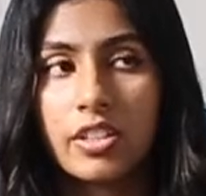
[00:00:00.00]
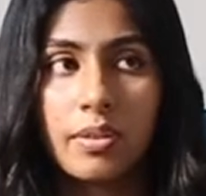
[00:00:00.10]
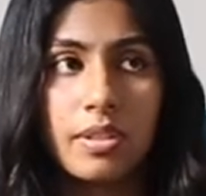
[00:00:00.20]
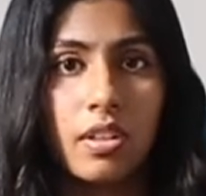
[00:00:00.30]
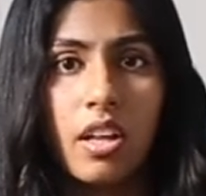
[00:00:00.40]

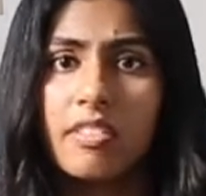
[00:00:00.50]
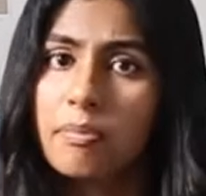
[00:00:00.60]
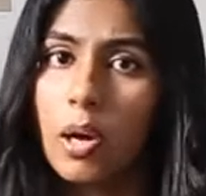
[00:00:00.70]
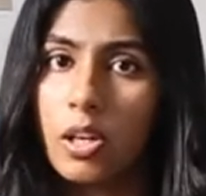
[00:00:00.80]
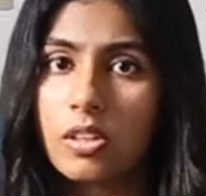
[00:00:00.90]
There was a lot of
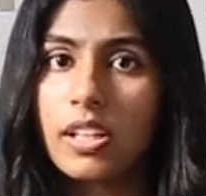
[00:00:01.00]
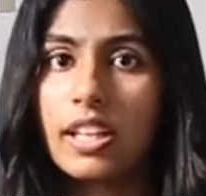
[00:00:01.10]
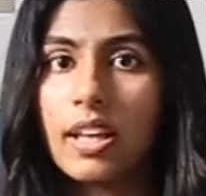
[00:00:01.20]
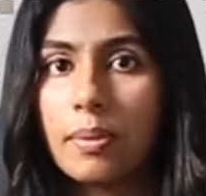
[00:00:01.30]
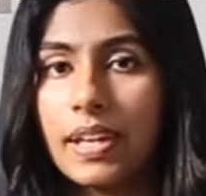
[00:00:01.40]
modeling
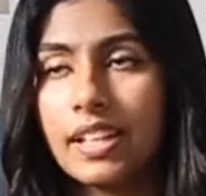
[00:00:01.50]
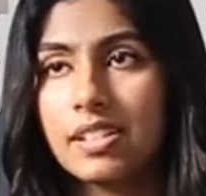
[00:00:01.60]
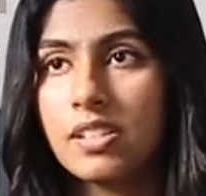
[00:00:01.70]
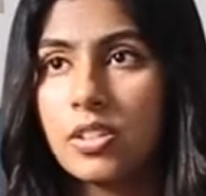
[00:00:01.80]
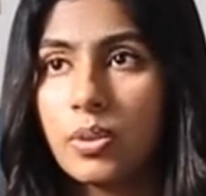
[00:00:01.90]
that we had
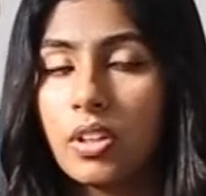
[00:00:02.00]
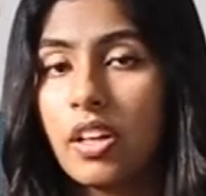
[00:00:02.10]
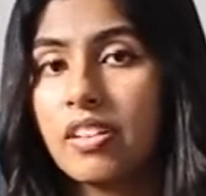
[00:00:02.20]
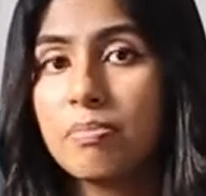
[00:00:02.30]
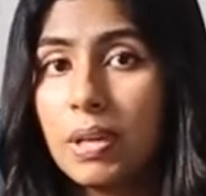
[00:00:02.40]
to do, a
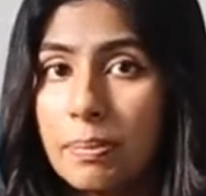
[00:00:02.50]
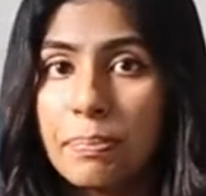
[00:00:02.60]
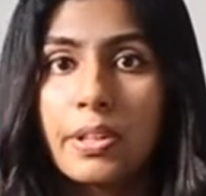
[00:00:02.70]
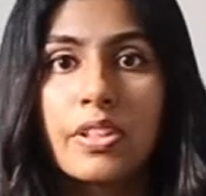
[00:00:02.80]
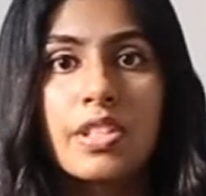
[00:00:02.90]
lot of
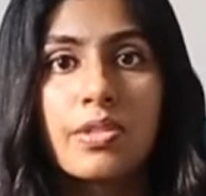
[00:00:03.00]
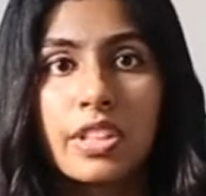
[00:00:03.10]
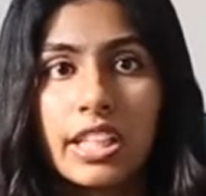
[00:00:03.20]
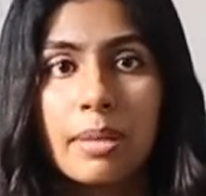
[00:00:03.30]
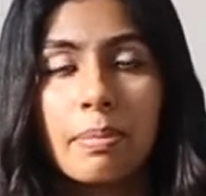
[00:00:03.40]
papers,
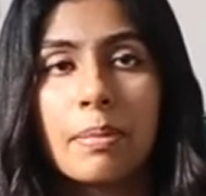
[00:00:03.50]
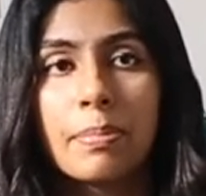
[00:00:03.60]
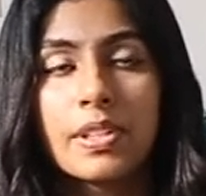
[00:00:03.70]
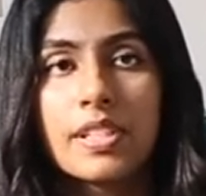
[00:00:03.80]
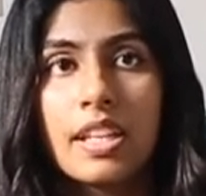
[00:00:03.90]
reading
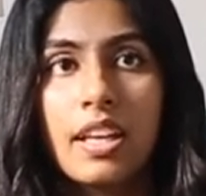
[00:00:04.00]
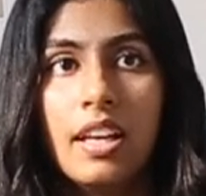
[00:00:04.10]
papers,